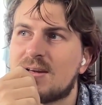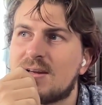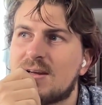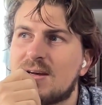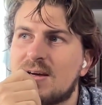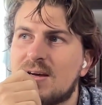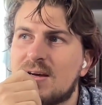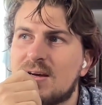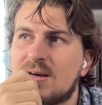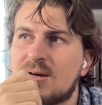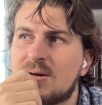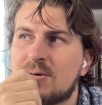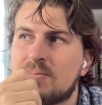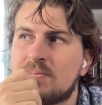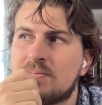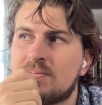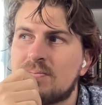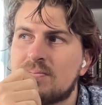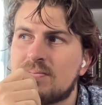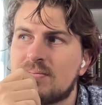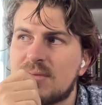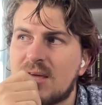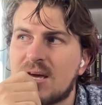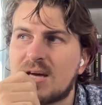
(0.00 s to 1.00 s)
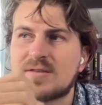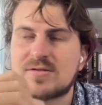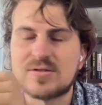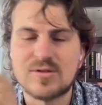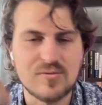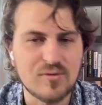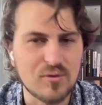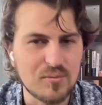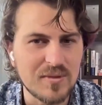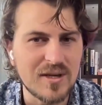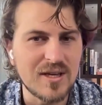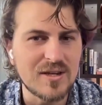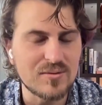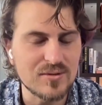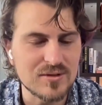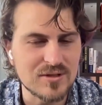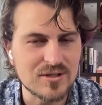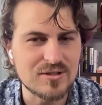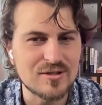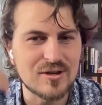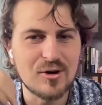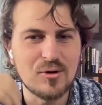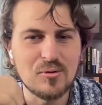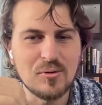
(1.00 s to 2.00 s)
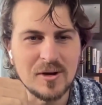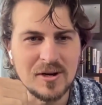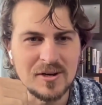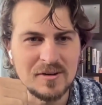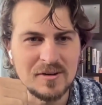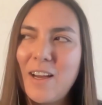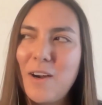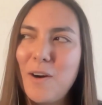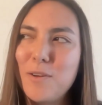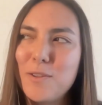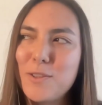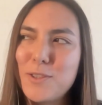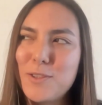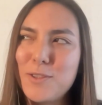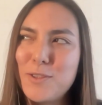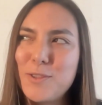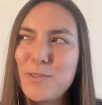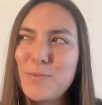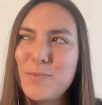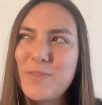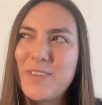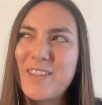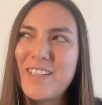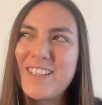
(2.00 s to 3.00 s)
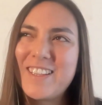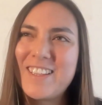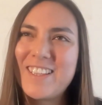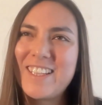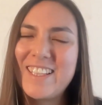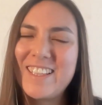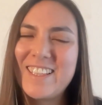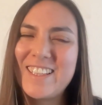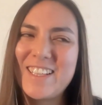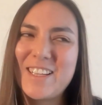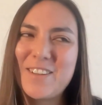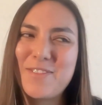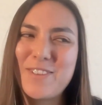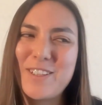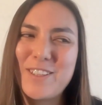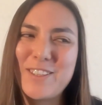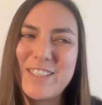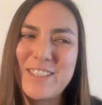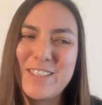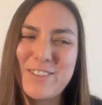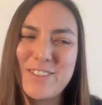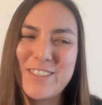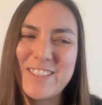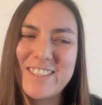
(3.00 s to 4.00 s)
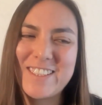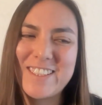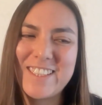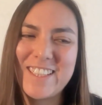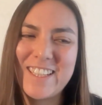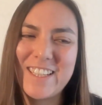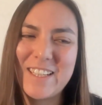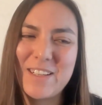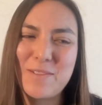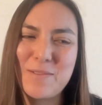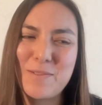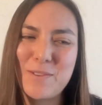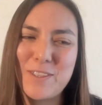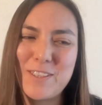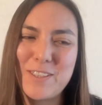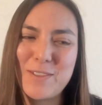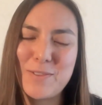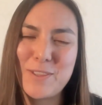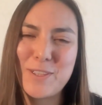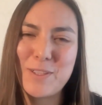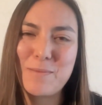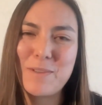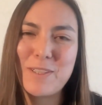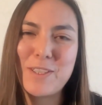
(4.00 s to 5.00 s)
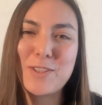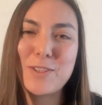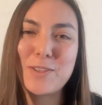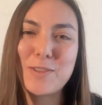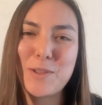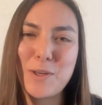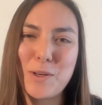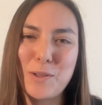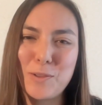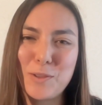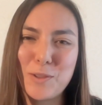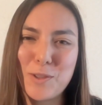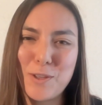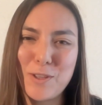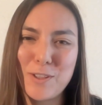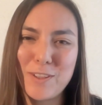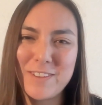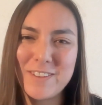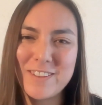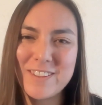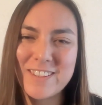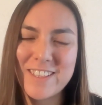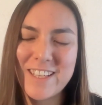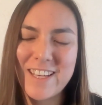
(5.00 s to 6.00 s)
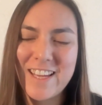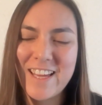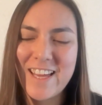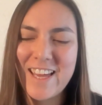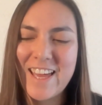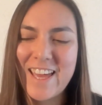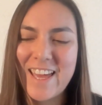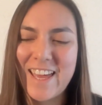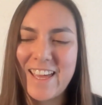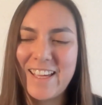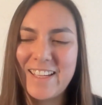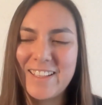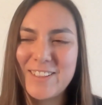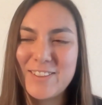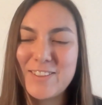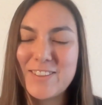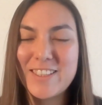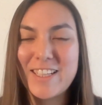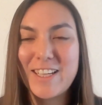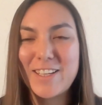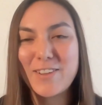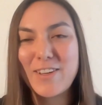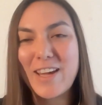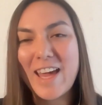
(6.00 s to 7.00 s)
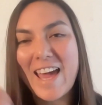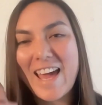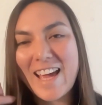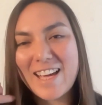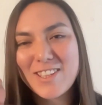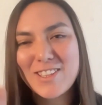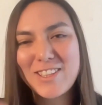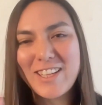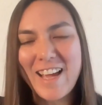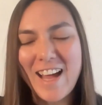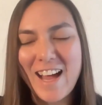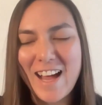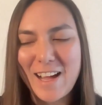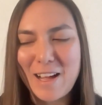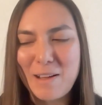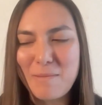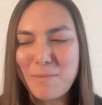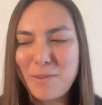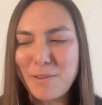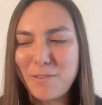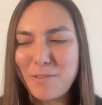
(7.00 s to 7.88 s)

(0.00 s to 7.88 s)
so for me it was a slow one. Also, the thing that I found interesting was when you mentioned cold calls and you said you actually hung up the